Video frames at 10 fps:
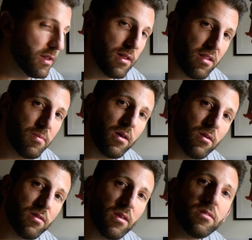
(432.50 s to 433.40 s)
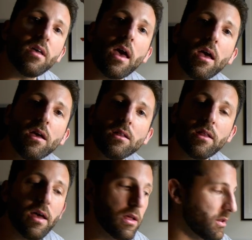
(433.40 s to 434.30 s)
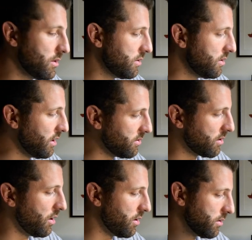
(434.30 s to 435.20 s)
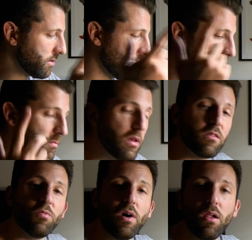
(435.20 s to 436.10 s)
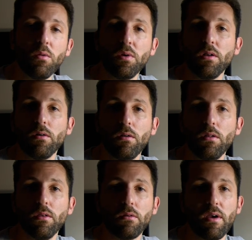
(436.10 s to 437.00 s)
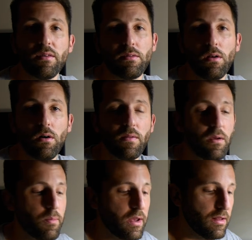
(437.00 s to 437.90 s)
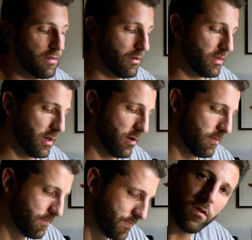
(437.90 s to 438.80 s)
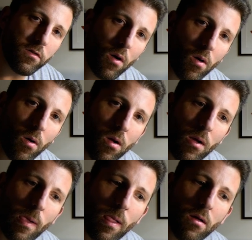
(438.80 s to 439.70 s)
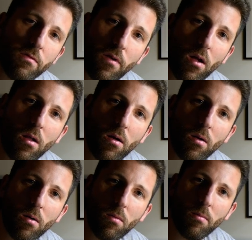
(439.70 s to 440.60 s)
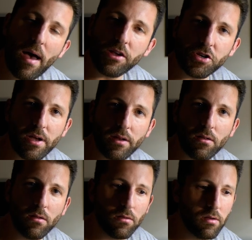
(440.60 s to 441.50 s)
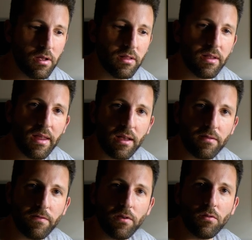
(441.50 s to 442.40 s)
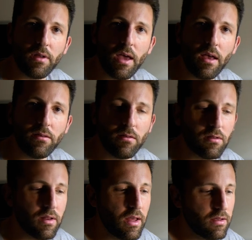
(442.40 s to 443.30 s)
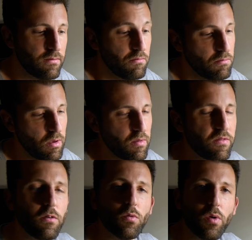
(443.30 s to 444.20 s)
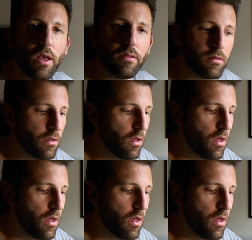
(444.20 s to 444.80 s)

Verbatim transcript: That's because they say that these colors mix well with all the rest of their paints out there. So, follow my channel in the next few days, in the next maybe few weeks,